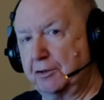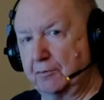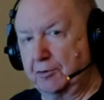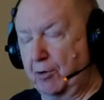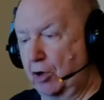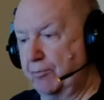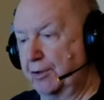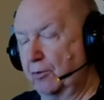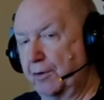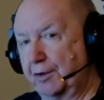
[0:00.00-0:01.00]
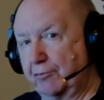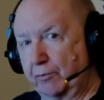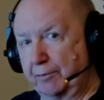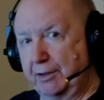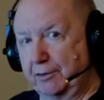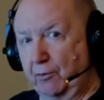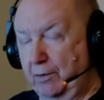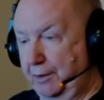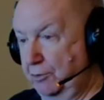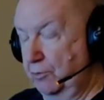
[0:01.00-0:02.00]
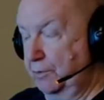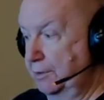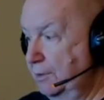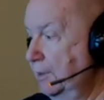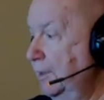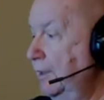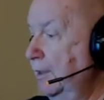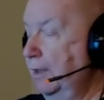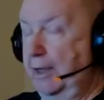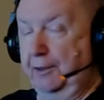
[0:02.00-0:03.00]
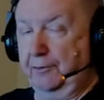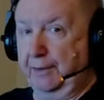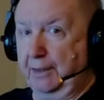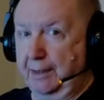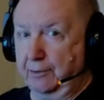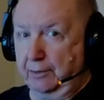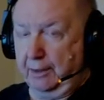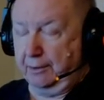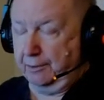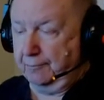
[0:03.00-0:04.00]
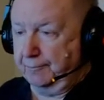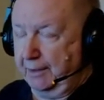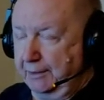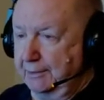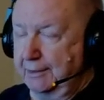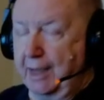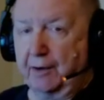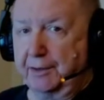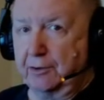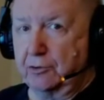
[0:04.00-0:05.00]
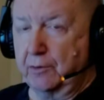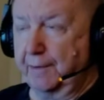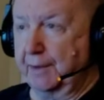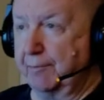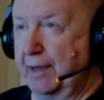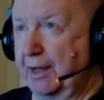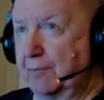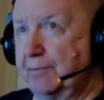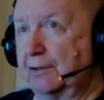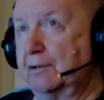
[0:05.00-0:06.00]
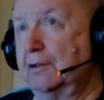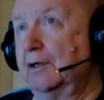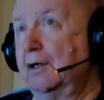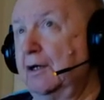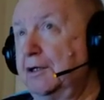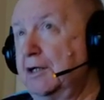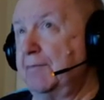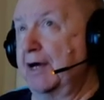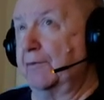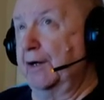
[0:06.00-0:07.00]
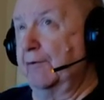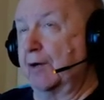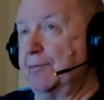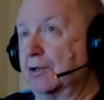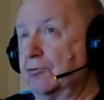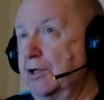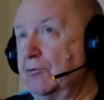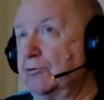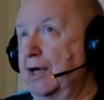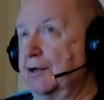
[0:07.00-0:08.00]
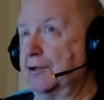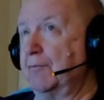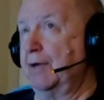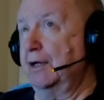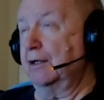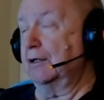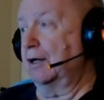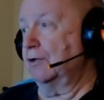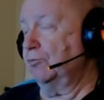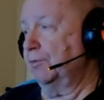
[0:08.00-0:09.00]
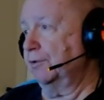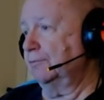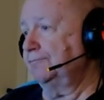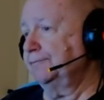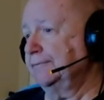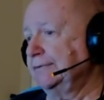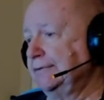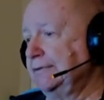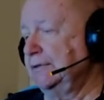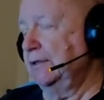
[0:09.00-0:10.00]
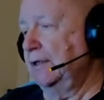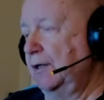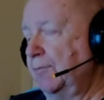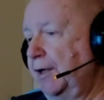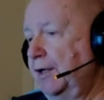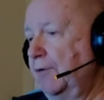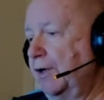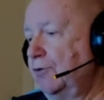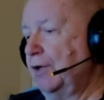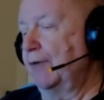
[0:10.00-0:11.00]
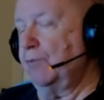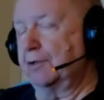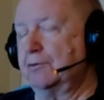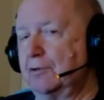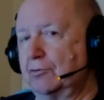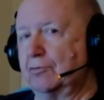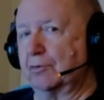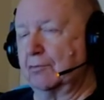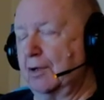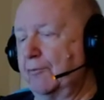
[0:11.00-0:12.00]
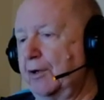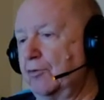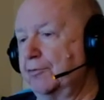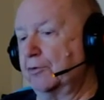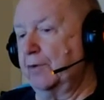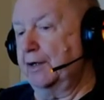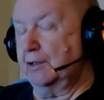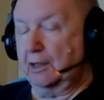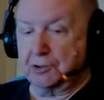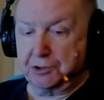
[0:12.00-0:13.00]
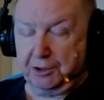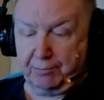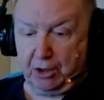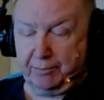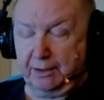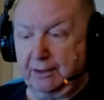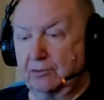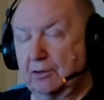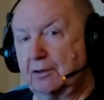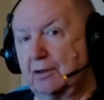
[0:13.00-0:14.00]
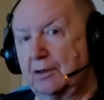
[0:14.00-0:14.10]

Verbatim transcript: department or whatever would be the one who would handle the Geiger counter. I doubt he knew anything about it, but it didn't matter anyway because he was down at the main hospital. But anyway, so I went just the, I went over to the radiology department. I said, uh,